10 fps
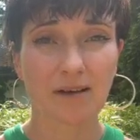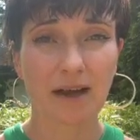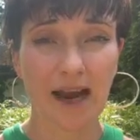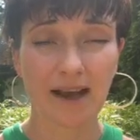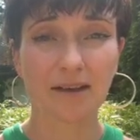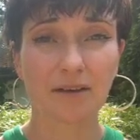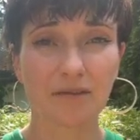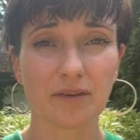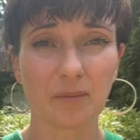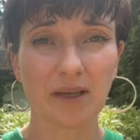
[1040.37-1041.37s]
and
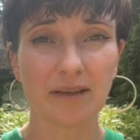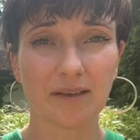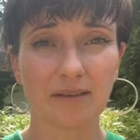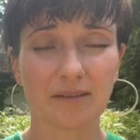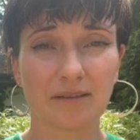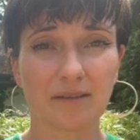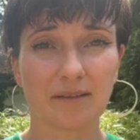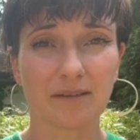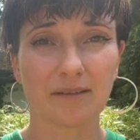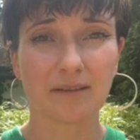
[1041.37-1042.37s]
for the planet
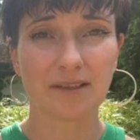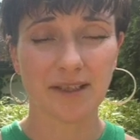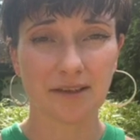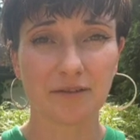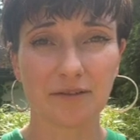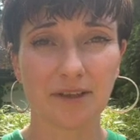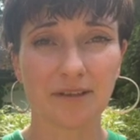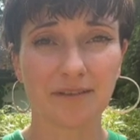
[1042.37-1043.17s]
secondary.